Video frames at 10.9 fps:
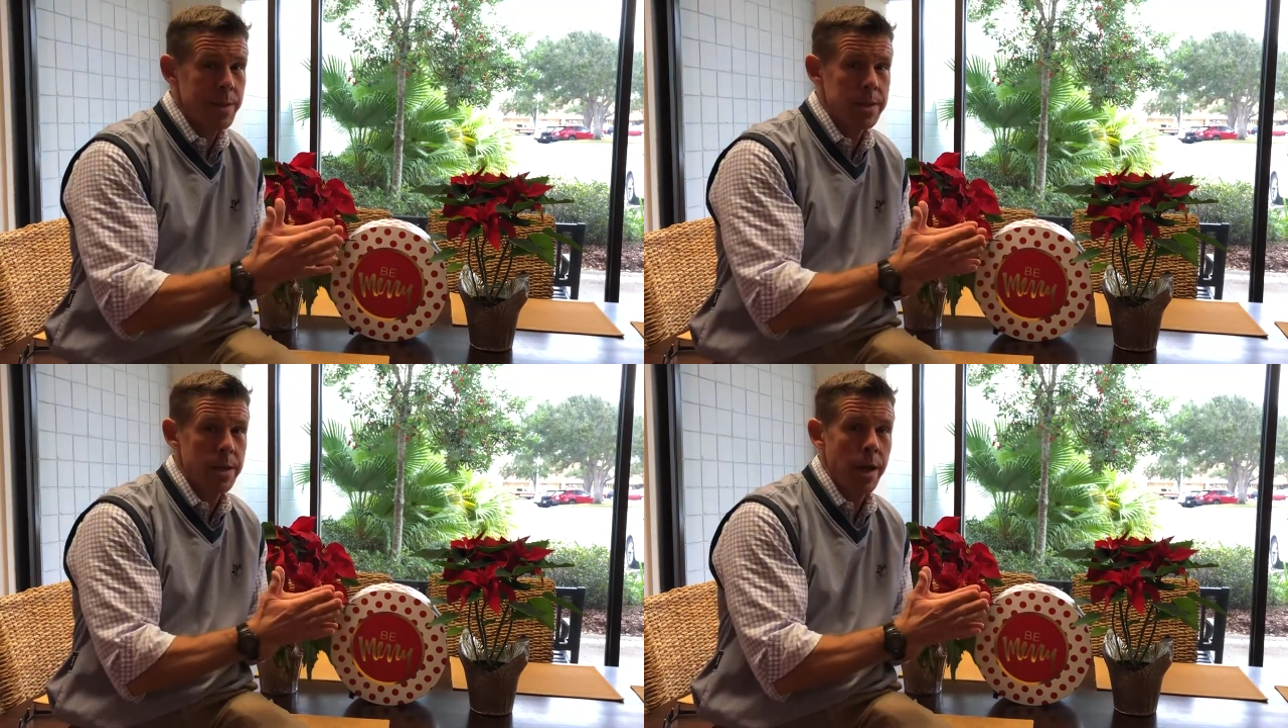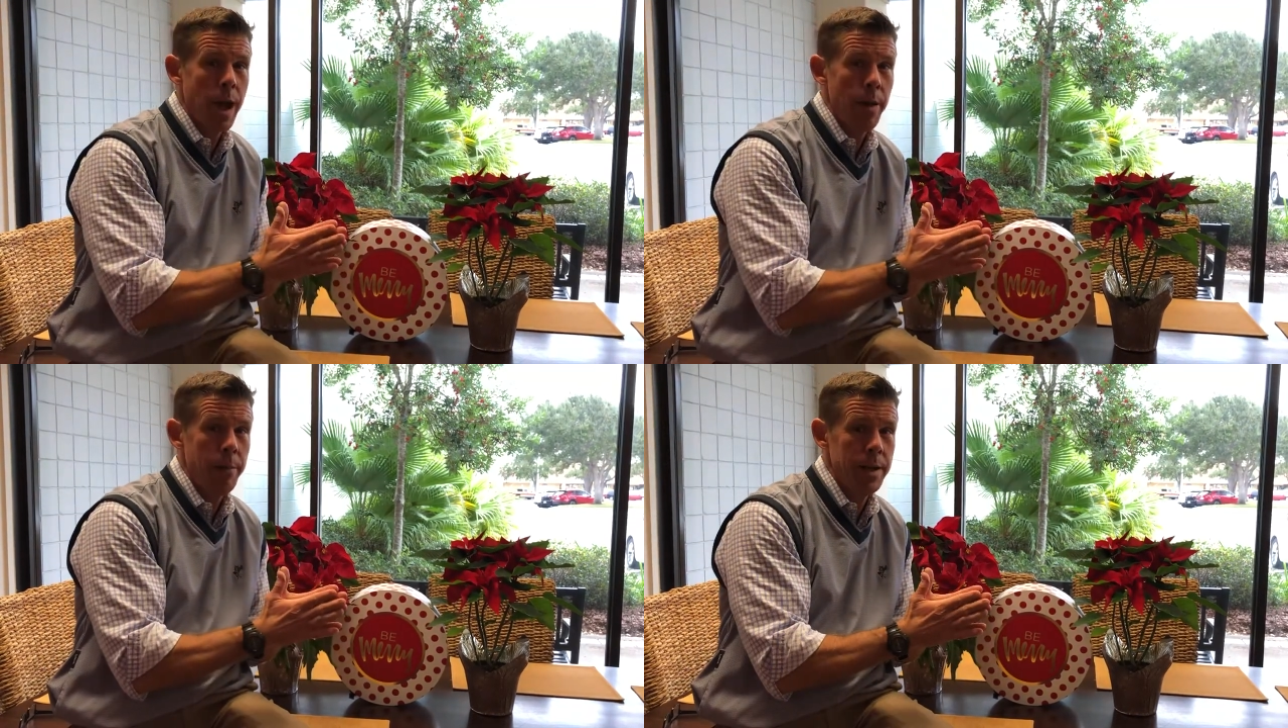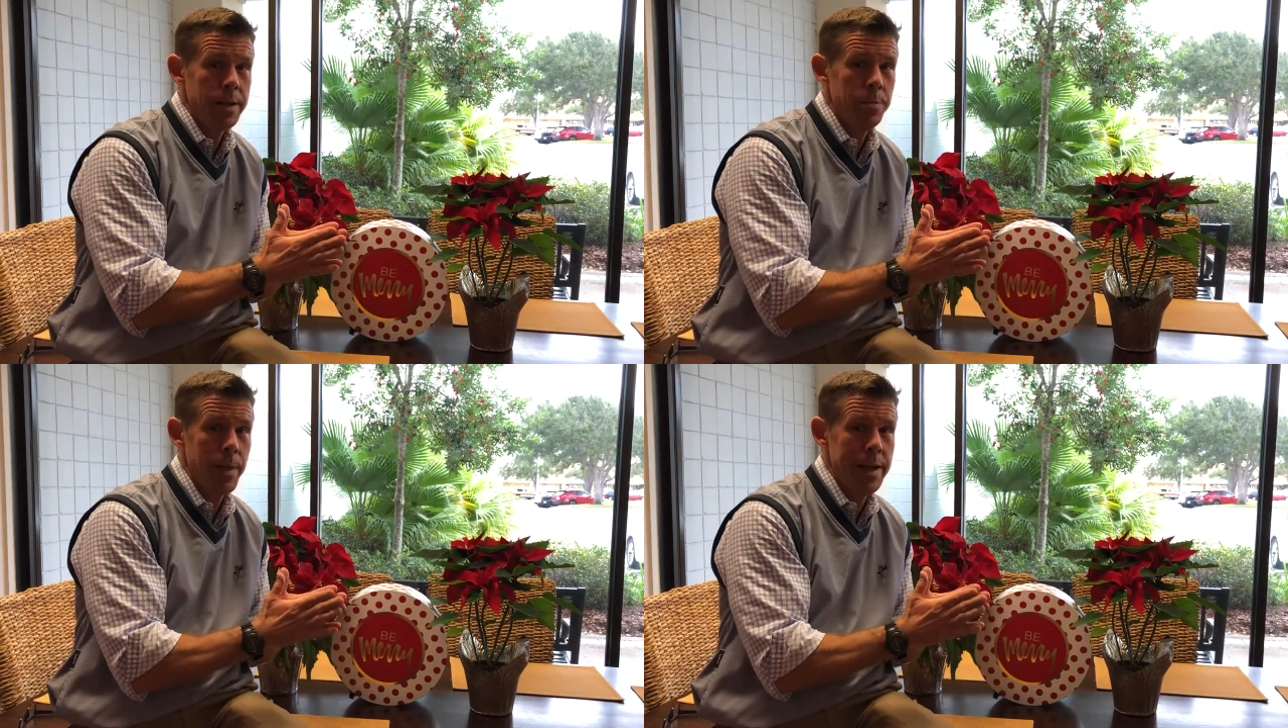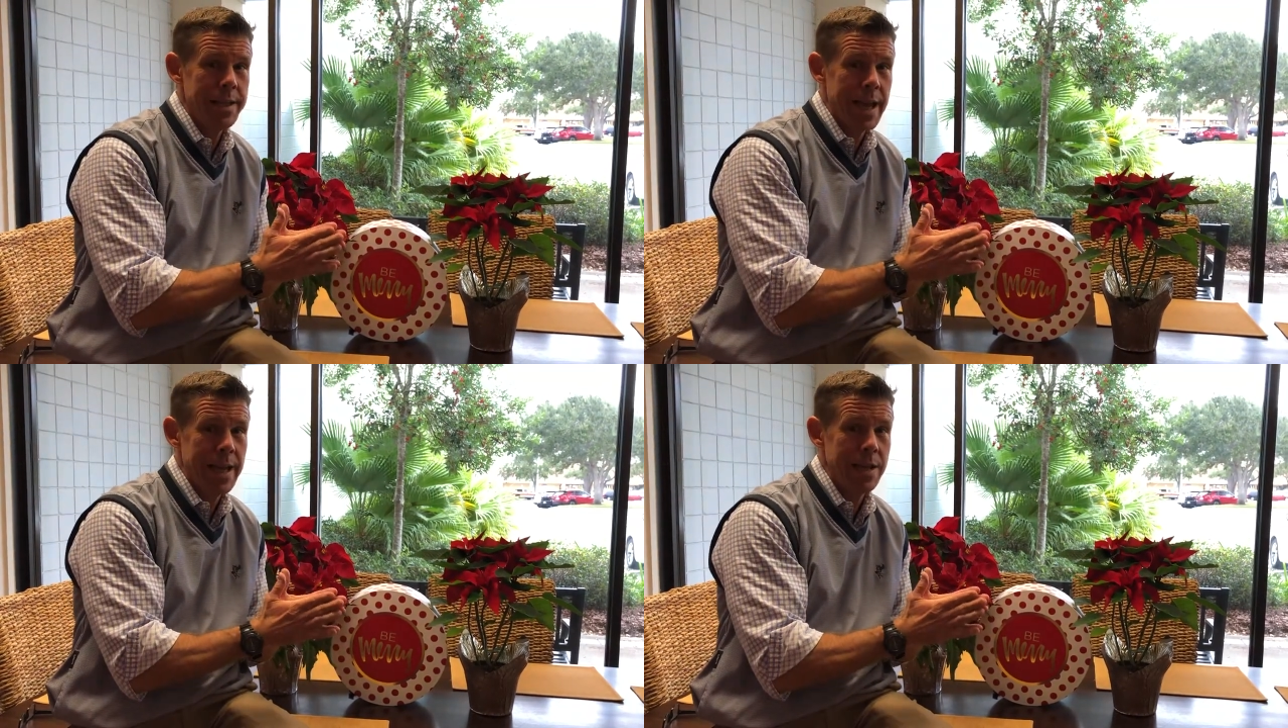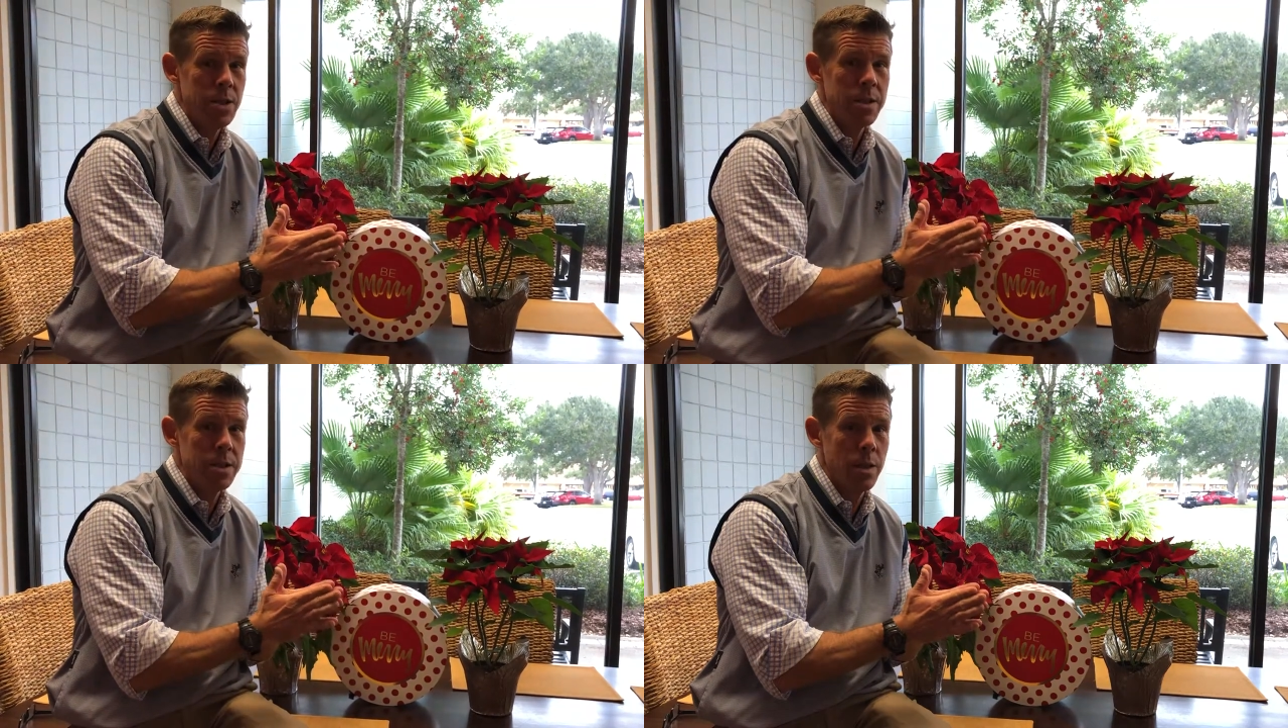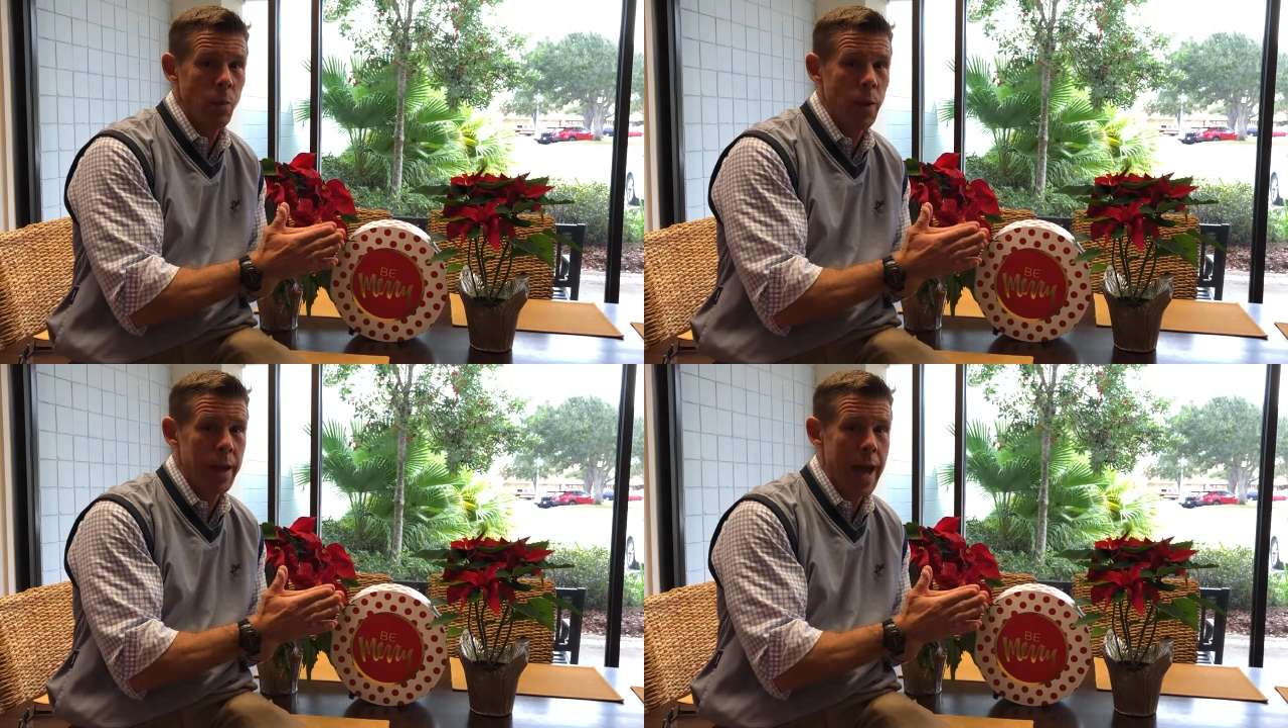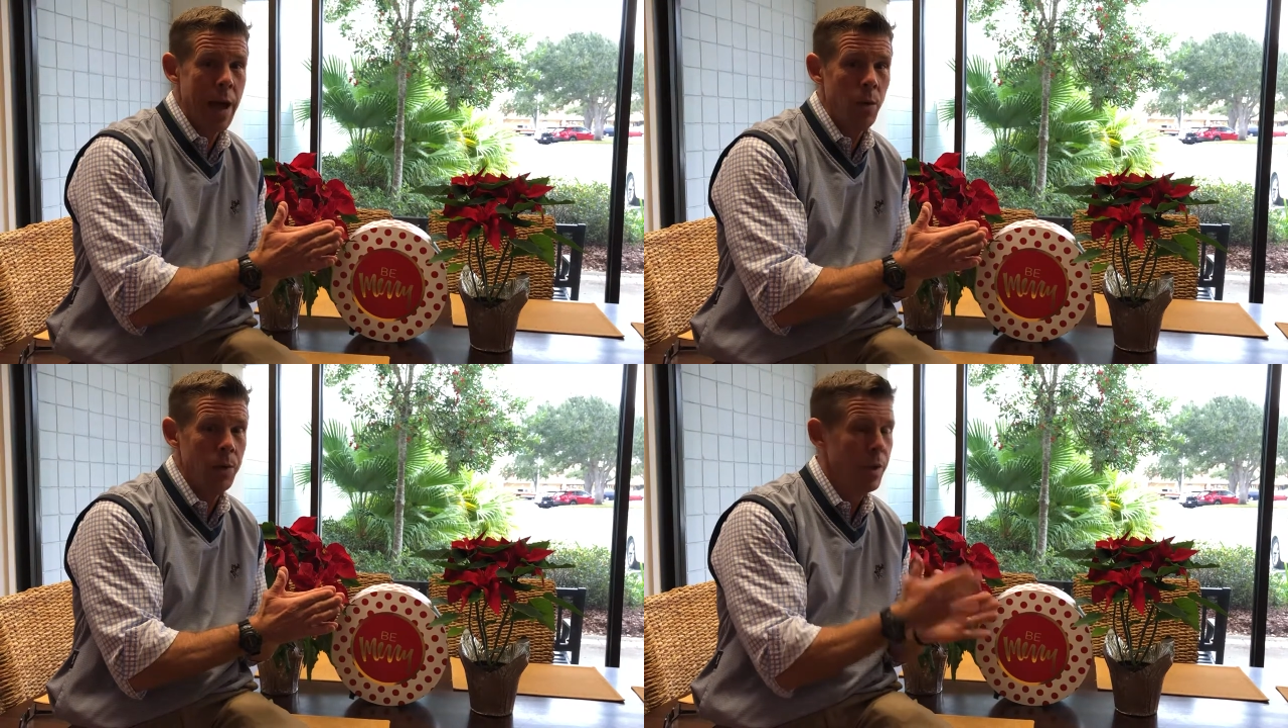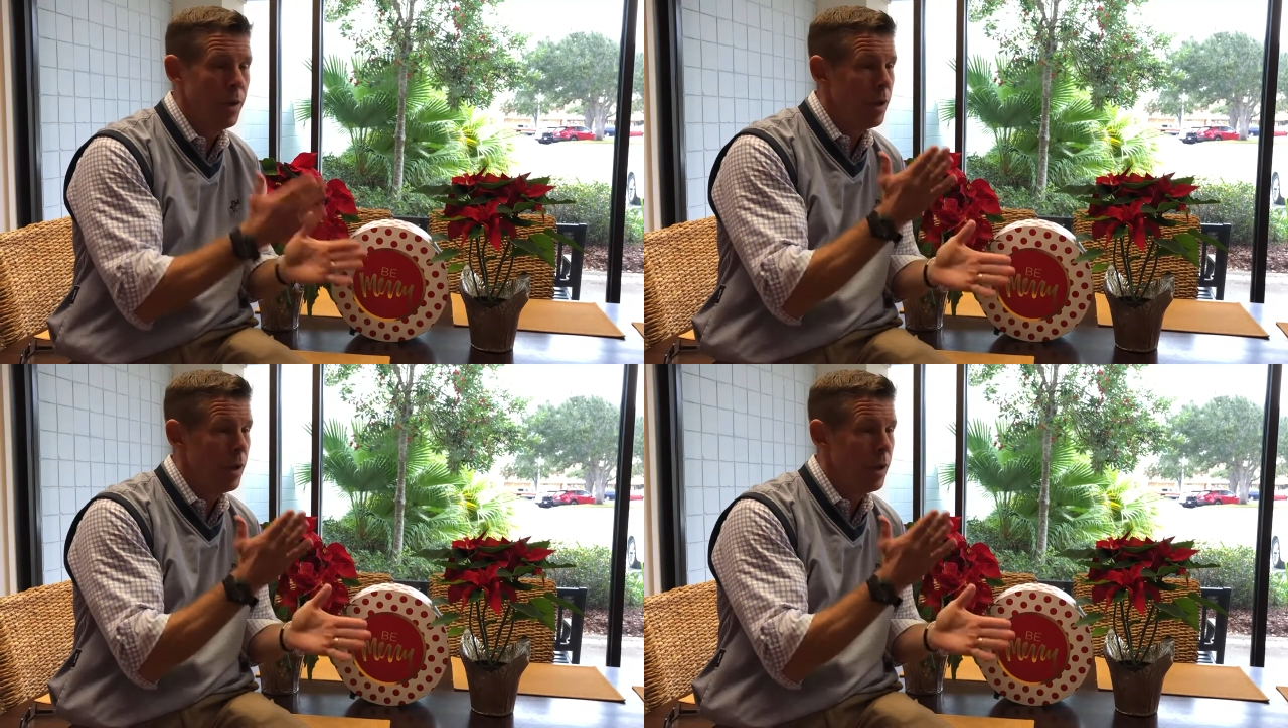it's the competence-based agents that went out.